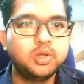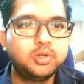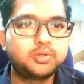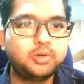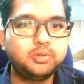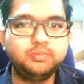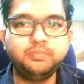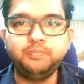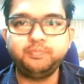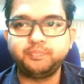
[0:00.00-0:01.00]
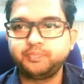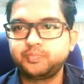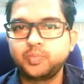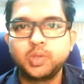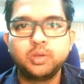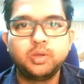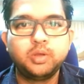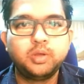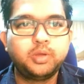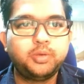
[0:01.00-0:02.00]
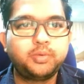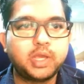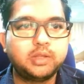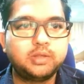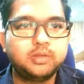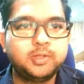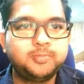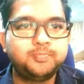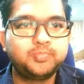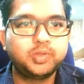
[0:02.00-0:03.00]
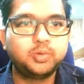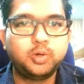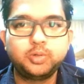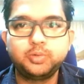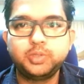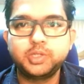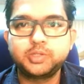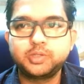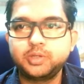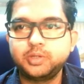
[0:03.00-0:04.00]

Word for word: so you can go to this